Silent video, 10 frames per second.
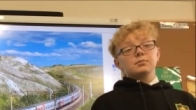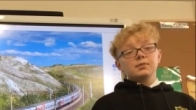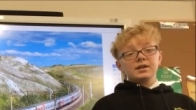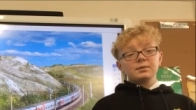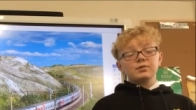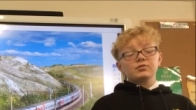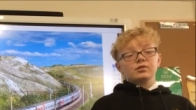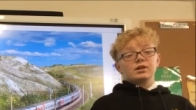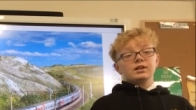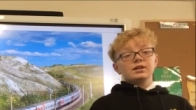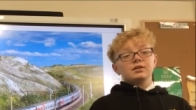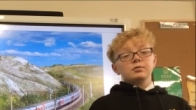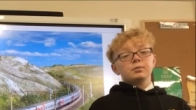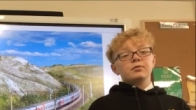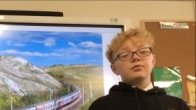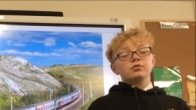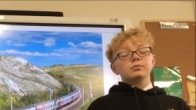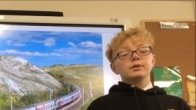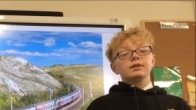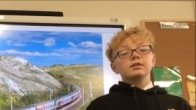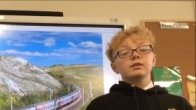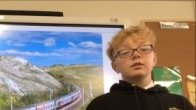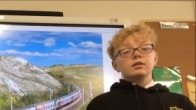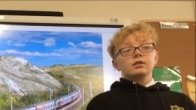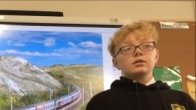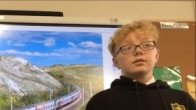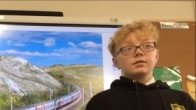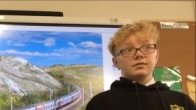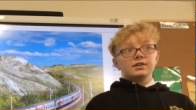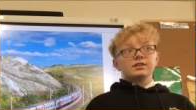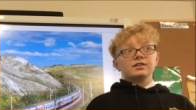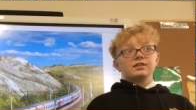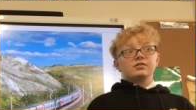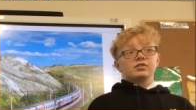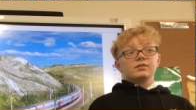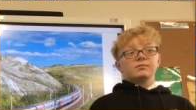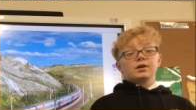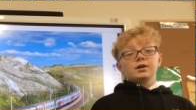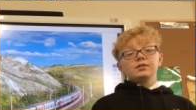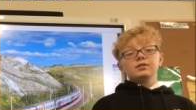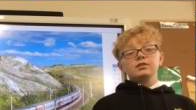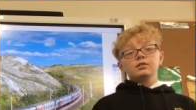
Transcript: my name is Riley, and I'll be performing the rickety train ride.